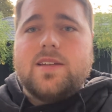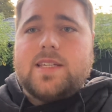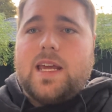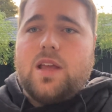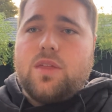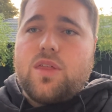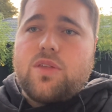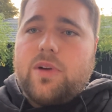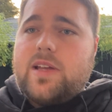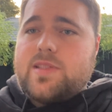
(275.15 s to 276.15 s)
take the
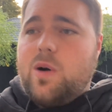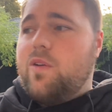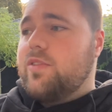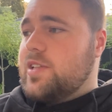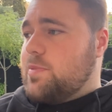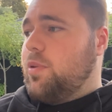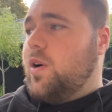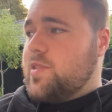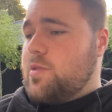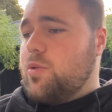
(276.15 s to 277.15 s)
3 as often as
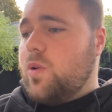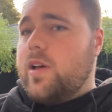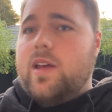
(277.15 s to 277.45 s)
possible